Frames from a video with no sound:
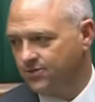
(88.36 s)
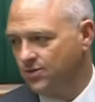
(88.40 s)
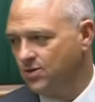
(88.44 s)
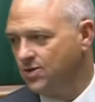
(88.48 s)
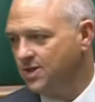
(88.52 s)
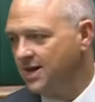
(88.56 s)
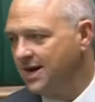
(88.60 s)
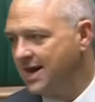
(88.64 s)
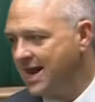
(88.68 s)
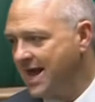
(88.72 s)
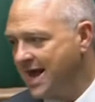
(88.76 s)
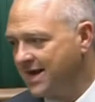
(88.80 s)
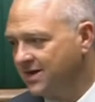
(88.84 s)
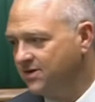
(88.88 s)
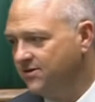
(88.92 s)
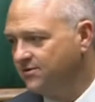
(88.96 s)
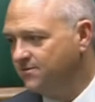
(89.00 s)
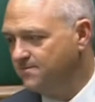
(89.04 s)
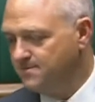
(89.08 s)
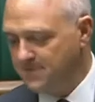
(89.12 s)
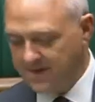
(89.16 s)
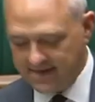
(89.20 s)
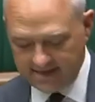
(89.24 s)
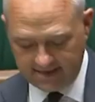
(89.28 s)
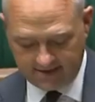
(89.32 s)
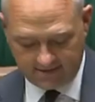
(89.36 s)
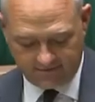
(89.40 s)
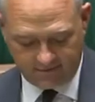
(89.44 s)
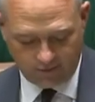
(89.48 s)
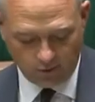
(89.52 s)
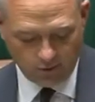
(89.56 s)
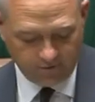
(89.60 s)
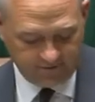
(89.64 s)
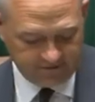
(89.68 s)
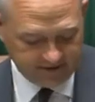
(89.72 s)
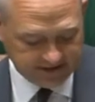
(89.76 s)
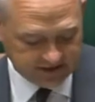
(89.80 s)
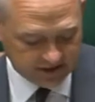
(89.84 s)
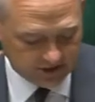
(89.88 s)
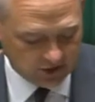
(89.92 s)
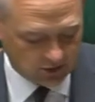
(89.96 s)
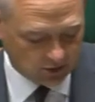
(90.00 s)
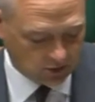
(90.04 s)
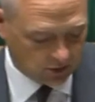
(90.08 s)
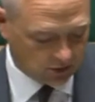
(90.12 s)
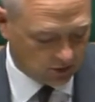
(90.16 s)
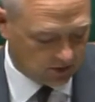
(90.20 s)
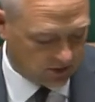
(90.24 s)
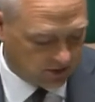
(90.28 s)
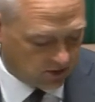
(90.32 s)
through the lack of meaningful
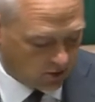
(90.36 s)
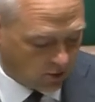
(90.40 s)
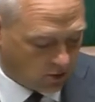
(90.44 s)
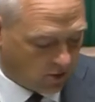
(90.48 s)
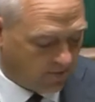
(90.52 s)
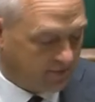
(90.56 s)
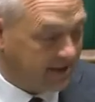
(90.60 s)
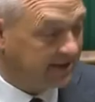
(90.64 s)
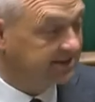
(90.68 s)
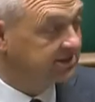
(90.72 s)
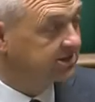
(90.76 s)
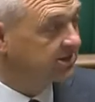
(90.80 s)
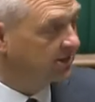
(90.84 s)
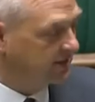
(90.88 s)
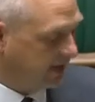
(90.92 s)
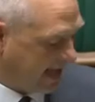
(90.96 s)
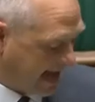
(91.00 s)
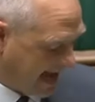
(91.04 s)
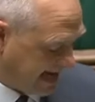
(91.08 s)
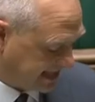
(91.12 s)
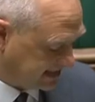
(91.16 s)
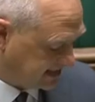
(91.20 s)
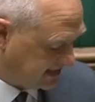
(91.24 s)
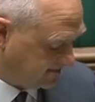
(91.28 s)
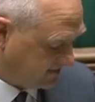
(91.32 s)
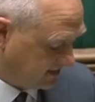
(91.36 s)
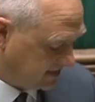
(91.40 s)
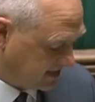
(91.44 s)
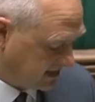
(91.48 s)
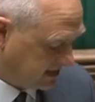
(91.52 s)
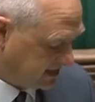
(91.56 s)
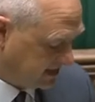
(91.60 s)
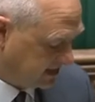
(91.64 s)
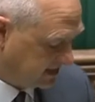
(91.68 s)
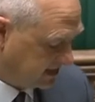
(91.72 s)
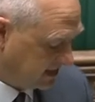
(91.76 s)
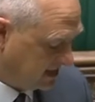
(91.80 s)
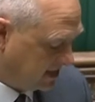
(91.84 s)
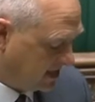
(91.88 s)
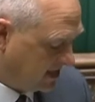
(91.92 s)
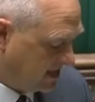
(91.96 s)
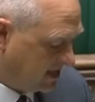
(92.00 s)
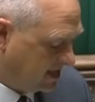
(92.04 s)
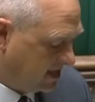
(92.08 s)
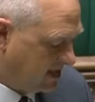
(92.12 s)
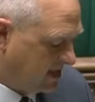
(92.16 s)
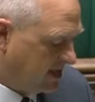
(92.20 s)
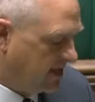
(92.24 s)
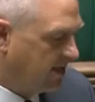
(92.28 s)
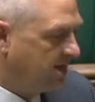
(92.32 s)
physical or mental activities.
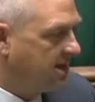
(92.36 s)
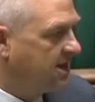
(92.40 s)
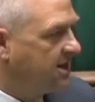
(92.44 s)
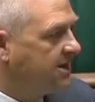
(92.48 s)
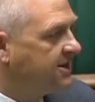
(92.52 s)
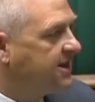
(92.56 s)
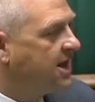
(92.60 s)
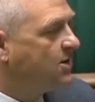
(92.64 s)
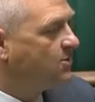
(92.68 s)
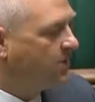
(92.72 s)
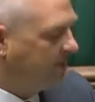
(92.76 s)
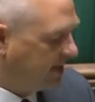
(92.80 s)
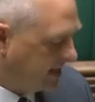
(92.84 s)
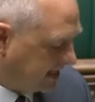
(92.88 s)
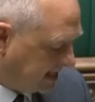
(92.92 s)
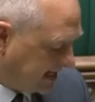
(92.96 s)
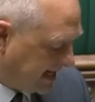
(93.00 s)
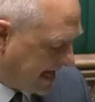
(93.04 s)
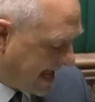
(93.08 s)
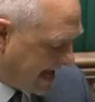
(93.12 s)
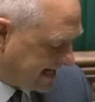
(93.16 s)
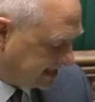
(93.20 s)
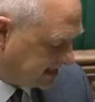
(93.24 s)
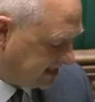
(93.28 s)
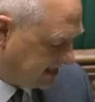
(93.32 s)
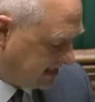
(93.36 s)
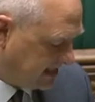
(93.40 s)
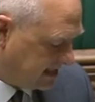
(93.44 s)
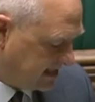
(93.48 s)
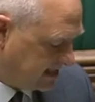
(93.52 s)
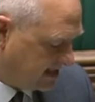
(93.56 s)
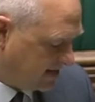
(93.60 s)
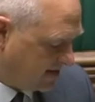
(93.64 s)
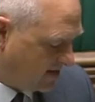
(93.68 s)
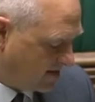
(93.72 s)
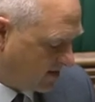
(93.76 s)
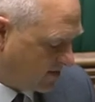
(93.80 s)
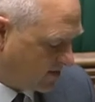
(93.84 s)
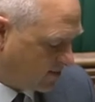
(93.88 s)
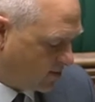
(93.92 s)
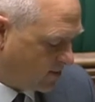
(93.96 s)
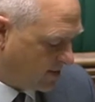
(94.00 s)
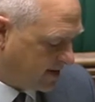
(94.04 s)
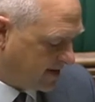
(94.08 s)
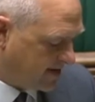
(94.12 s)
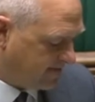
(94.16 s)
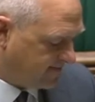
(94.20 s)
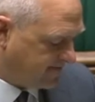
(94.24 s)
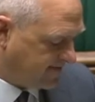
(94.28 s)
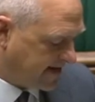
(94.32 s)
They were neglected through
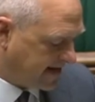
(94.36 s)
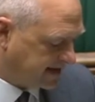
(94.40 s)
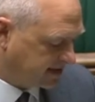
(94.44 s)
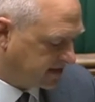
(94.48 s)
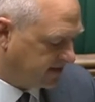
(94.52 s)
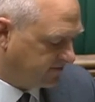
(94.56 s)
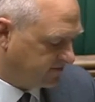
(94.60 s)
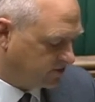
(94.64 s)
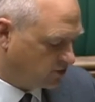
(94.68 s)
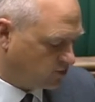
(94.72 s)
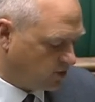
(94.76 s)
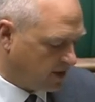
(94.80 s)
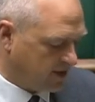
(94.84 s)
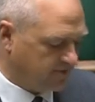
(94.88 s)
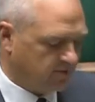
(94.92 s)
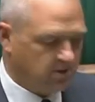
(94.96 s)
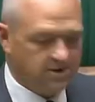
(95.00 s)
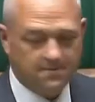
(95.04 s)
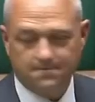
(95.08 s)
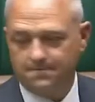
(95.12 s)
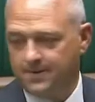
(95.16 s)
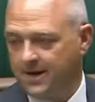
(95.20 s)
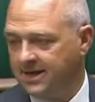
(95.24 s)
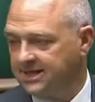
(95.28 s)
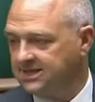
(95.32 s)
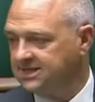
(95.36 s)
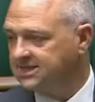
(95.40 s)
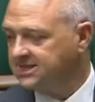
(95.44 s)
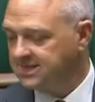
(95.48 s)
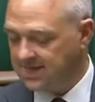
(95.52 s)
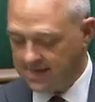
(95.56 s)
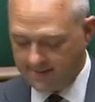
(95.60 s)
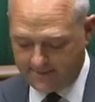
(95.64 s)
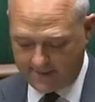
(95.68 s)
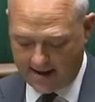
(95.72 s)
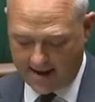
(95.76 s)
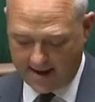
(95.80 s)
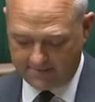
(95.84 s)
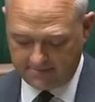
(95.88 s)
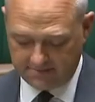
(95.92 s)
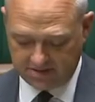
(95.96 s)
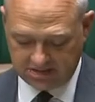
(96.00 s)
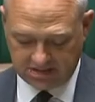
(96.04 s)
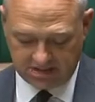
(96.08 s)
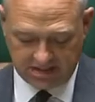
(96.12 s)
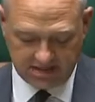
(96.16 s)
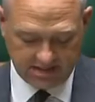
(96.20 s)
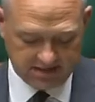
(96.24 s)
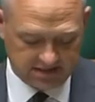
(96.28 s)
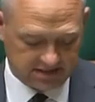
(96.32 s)
the effective treatment by CPAP
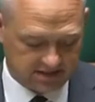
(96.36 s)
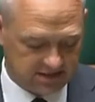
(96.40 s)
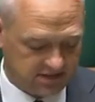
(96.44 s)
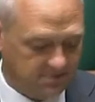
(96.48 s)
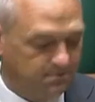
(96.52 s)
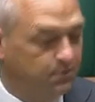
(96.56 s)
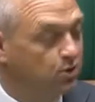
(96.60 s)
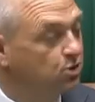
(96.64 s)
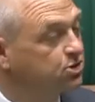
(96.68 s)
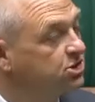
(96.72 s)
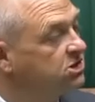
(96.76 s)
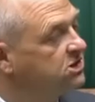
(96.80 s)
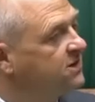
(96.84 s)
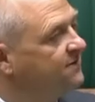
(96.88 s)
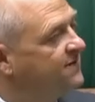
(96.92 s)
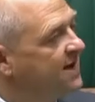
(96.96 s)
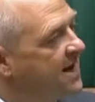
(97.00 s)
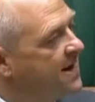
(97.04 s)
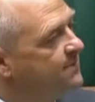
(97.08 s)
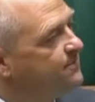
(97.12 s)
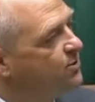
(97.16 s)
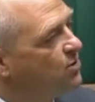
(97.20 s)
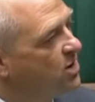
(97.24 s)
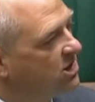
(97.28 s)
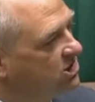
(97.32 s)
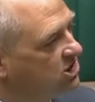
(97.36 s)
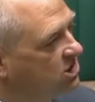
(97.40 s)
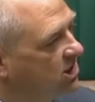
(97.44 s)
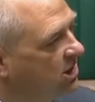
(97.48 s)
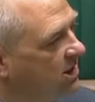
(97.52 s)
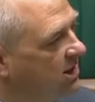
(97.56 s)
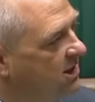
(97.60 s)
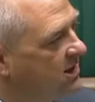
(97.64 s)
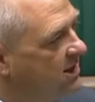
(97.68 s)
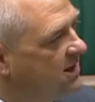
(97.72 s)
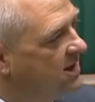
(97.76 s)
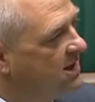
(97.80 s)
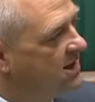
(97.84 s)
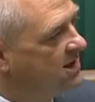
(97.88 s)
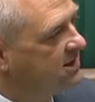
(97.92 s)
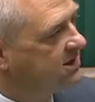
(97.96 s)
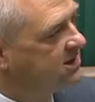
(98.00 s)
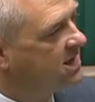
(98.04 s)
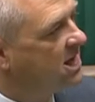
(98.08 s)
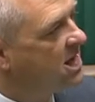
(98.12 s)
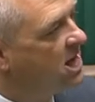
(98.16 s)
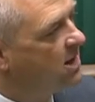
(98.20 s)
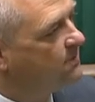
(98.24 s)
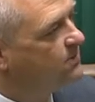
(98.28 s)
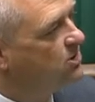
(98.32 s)
machines, positive air pressure,
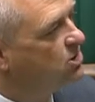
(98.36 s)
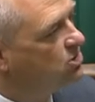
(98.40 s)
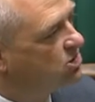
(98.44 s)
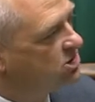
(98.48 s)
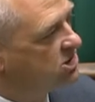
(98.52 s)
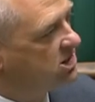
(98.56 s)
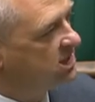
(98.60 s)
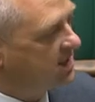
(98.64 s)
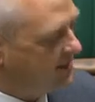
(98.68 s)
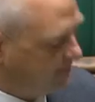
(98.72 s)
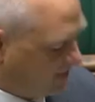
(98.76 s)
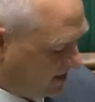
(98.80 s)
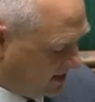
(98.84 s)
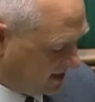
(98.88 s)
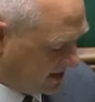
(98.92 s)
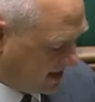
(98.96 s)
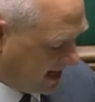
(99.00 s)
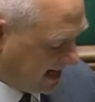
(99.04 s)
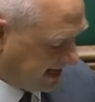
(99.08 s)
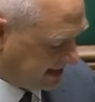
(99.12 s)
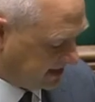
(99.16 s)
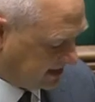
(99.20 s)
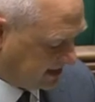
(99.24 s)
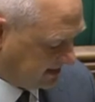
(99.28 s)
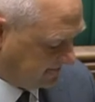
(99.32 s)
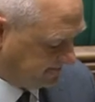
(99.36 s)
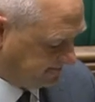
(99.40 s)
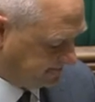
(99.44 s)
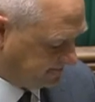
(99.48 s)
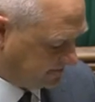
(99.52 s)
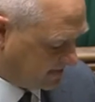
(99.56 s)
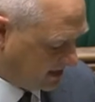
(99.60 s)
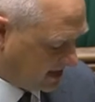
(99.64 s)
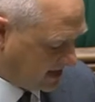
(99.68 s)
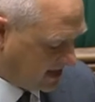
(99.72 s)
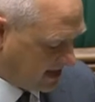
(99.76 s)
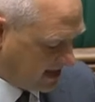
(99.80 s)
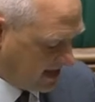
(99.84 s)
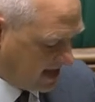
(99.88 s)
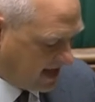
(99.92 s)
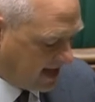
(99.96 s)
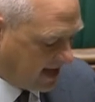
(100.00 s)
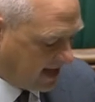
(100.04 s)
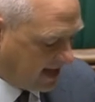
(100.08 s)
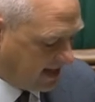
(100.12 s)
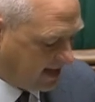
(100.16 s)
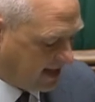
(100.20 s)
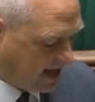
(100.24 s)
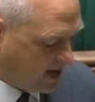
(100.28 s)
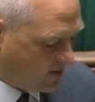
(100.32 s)
to help you sleep at night.
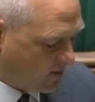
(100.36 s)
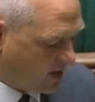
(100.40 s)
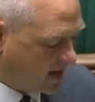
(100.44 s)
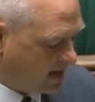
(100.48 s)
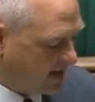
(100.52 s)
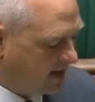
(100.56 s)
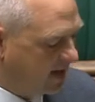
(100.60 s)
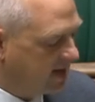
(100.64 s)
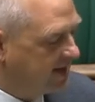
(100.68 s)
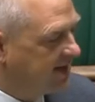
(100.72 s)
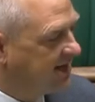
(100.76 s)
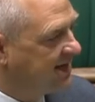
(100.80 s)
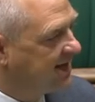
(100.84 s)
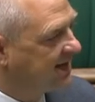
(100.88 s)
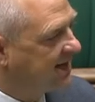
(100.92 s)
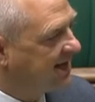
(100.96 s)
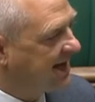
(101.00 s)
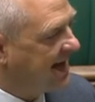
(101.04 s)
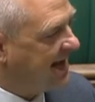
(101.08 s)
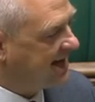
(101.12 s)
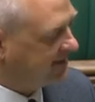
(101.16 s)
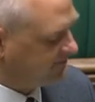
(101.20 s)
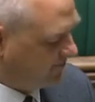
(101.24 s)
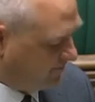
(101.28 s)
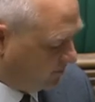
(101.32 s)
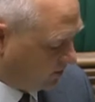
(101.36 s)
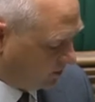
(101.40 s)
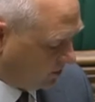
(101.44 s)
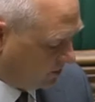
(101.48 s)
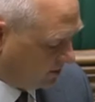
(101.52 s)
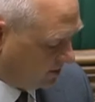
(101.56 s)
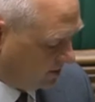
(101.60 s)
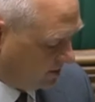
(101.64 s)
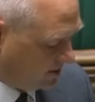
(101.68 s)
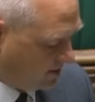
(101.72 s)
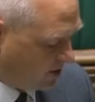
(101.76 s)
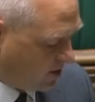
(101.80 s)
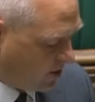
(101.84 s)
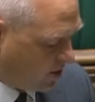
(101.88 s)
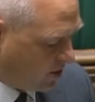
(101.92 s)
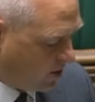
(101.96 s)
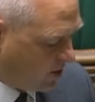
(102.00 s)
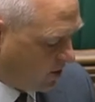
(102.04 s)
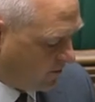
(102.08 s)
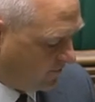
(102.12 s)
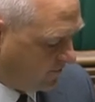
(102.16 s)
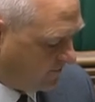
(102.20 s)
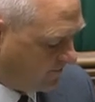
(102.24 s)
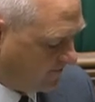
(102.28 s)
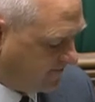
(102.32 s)
And they were neglectful
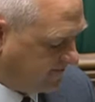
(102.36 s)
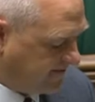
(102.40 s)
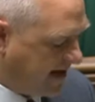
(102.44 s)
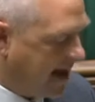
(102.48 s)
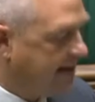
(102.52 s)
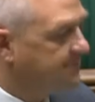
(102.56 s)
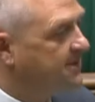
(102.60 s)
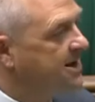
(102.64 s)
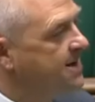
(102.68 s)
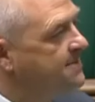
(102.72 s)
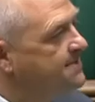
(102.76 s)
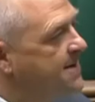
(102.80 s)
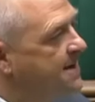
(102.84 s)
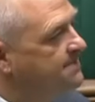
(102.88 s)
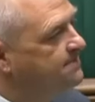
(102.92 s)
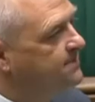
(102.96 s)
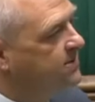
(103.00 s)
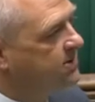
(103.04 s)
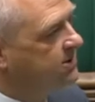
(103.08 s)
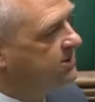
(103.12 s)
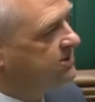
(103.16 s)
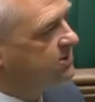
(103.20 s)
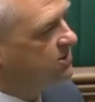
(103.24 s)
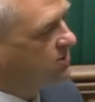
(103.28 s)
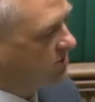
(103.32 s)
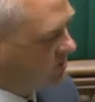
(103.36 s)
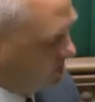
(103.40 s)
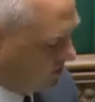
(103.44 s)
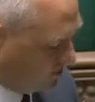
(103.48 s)
of family members